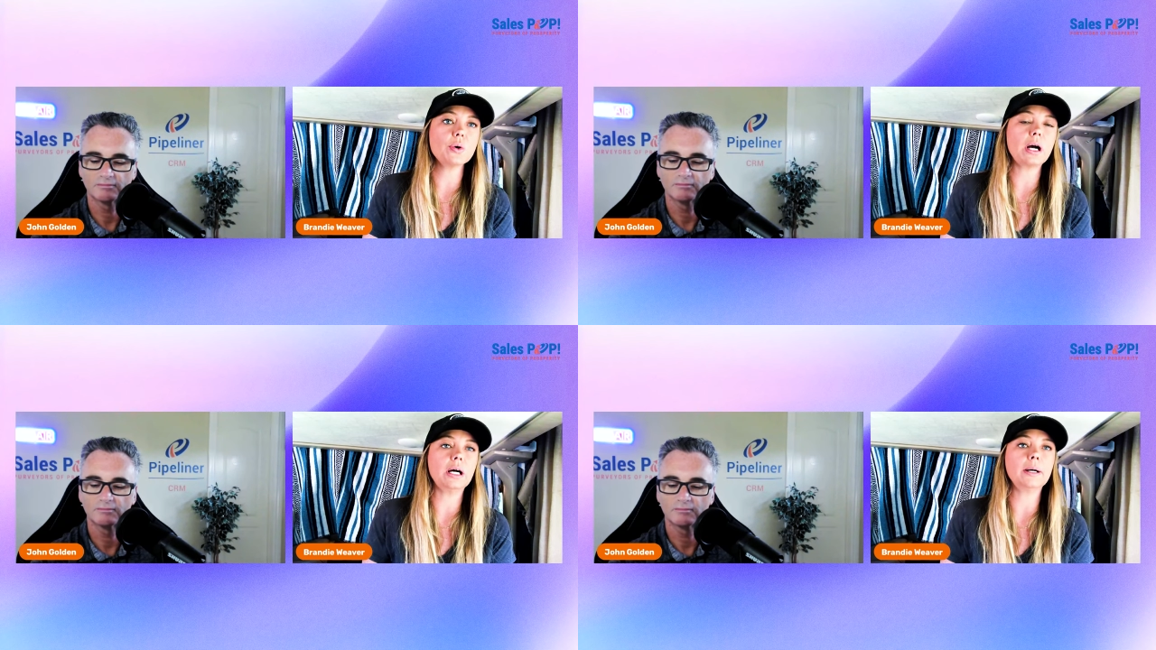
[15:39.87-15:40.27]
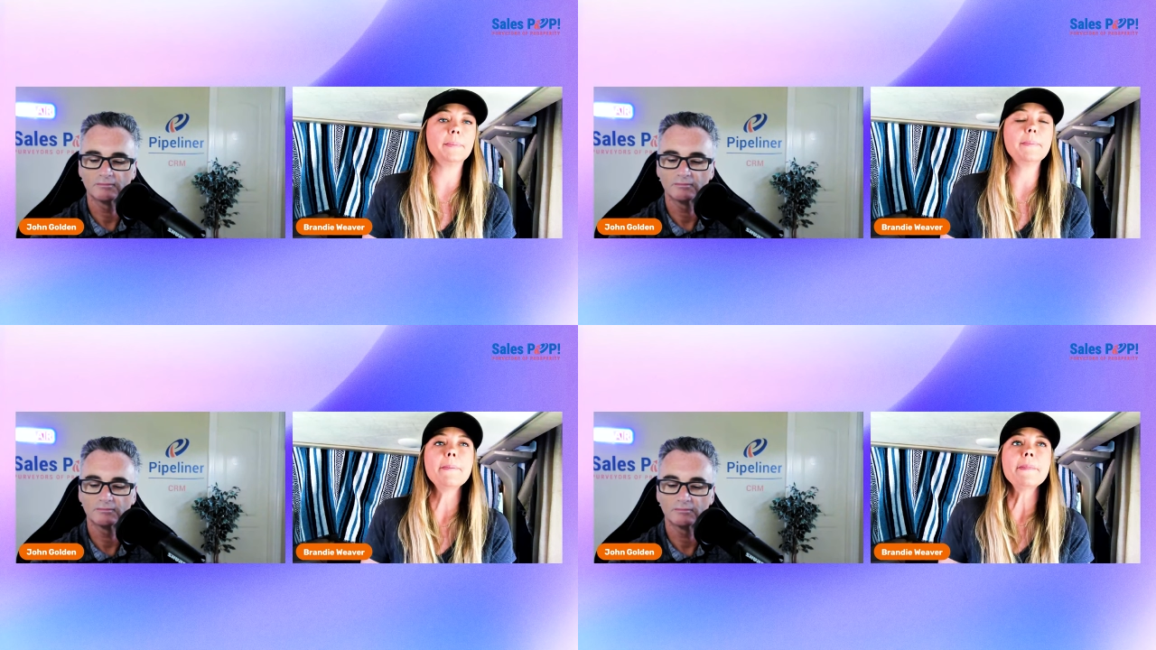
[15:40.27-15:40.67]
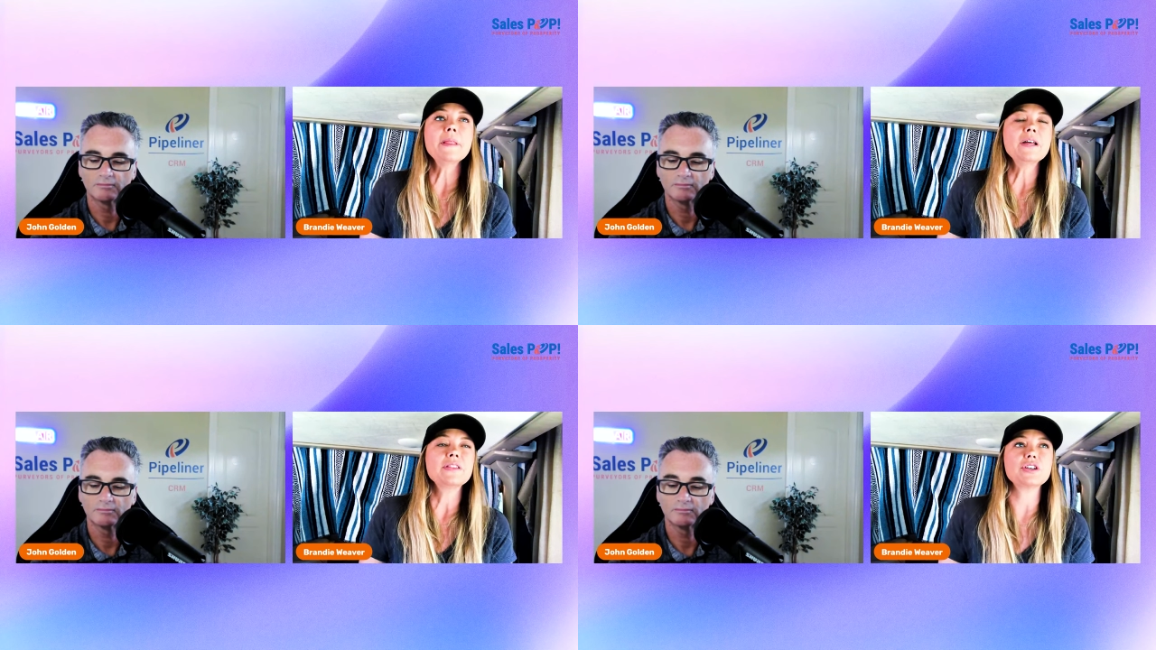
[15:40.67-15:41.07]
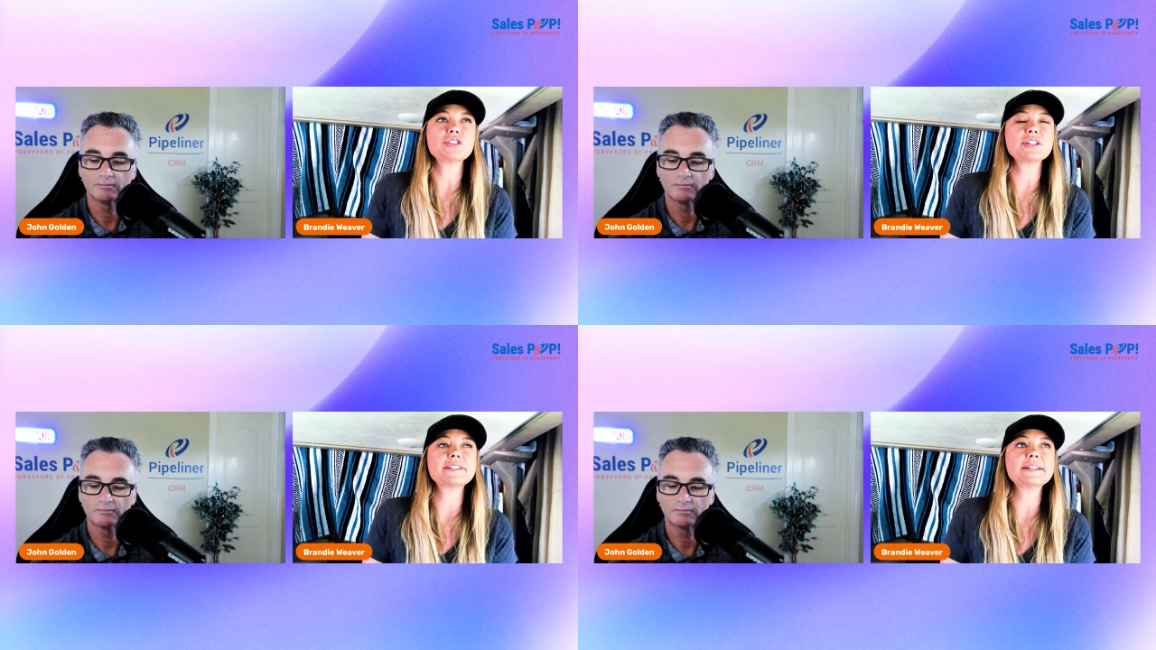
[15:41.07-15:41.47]
Speaker 1: Um, there's
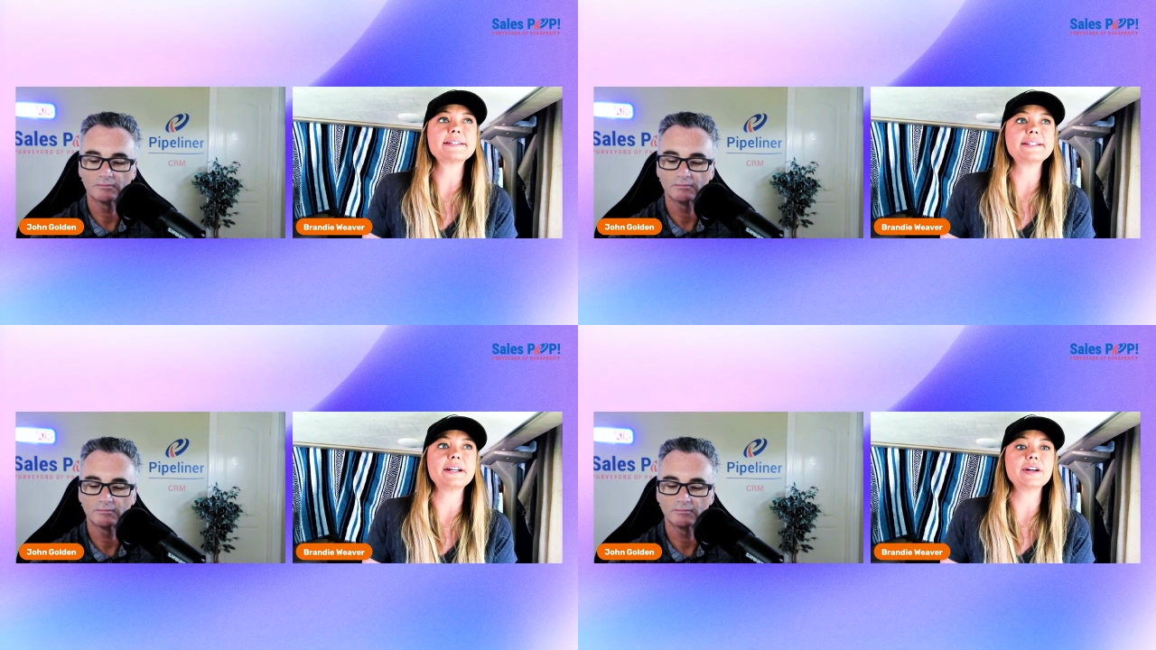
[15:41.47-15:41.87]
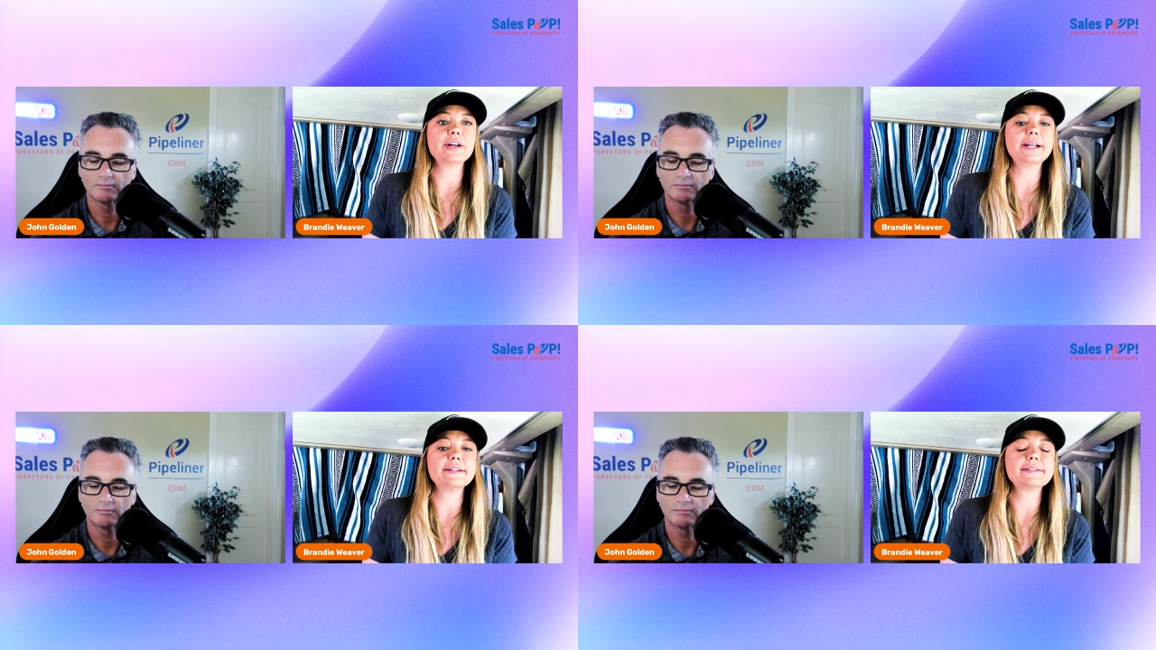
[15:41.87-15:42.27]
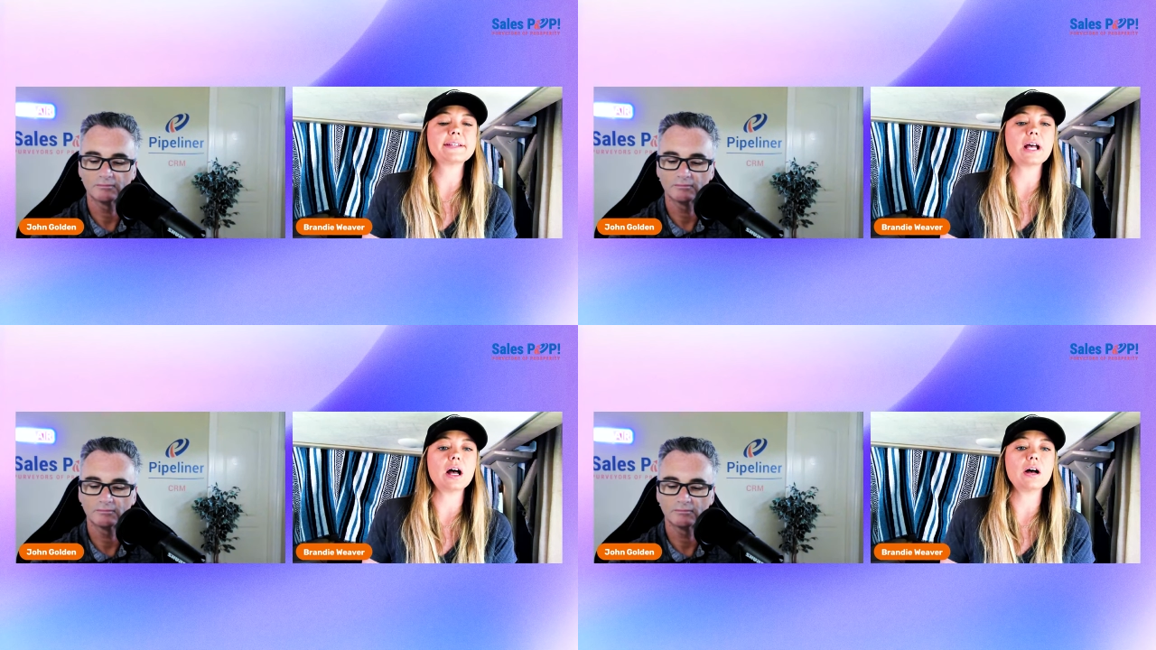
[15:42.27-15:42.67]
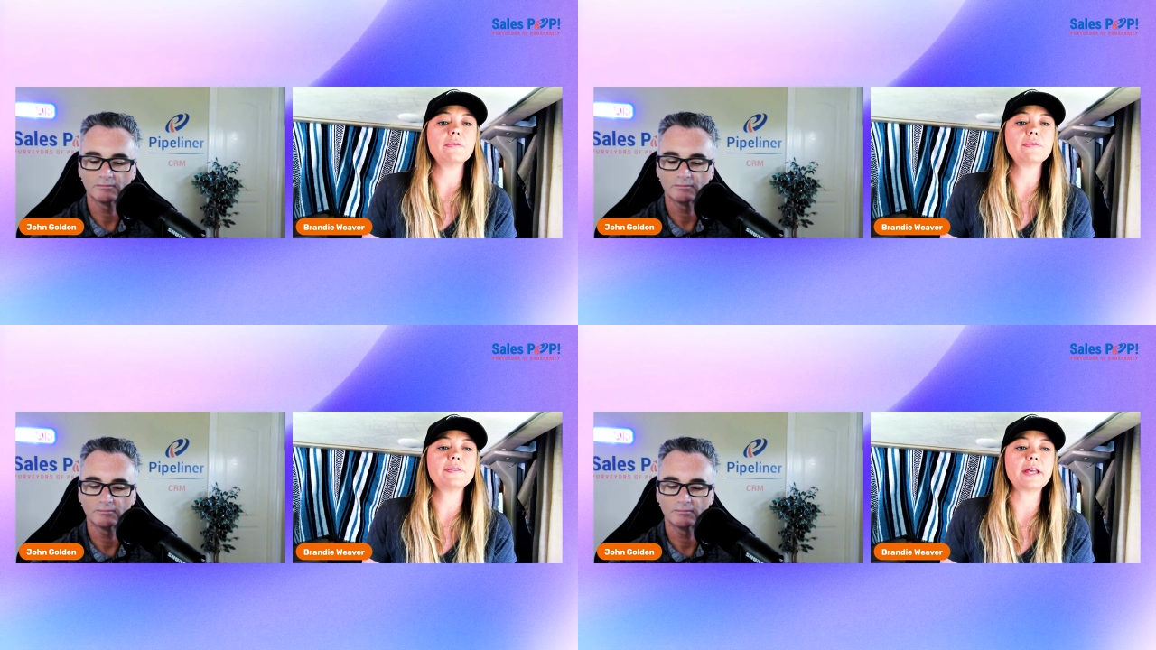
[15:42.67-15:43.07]
just a series of
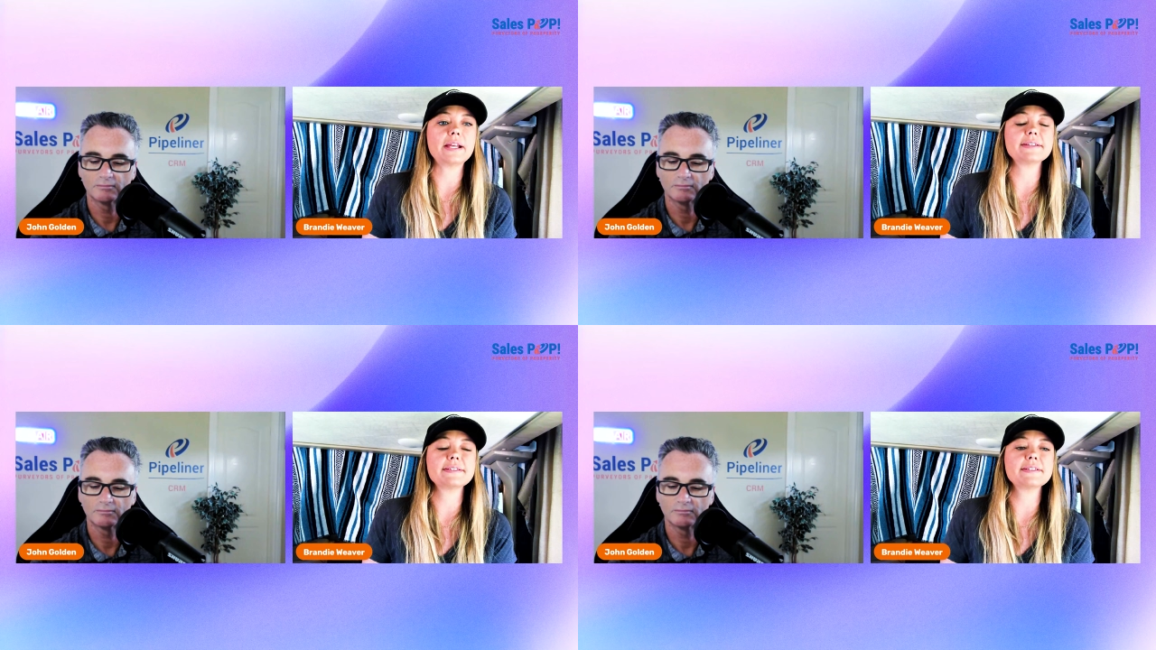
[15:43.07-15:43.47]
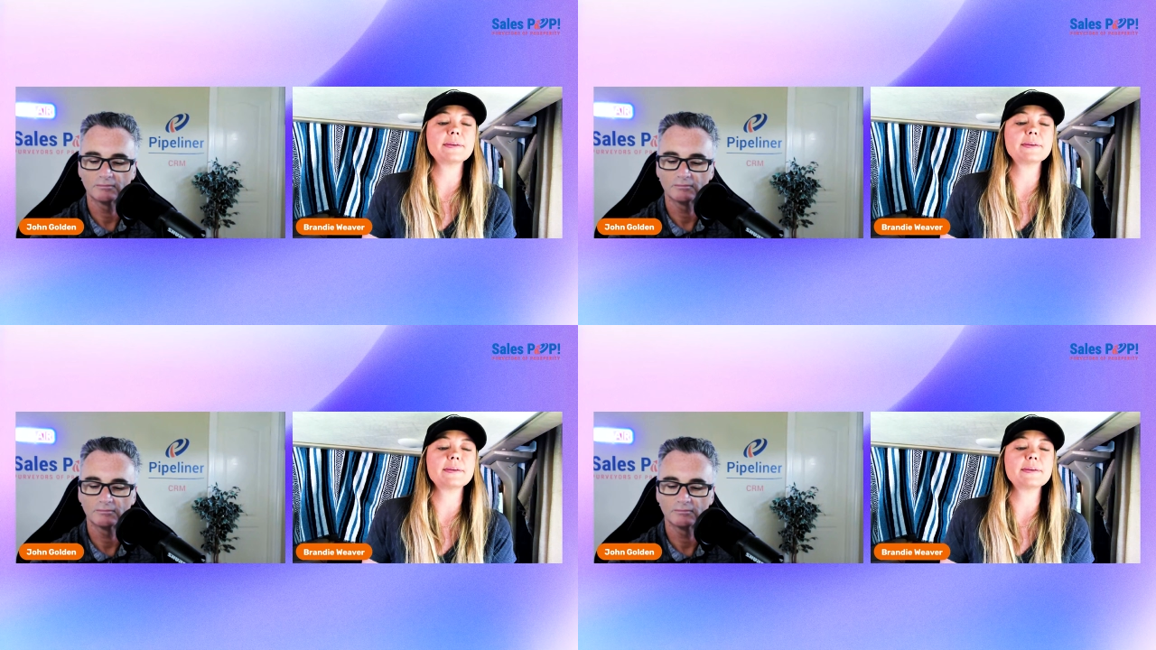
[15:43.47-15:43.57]
things,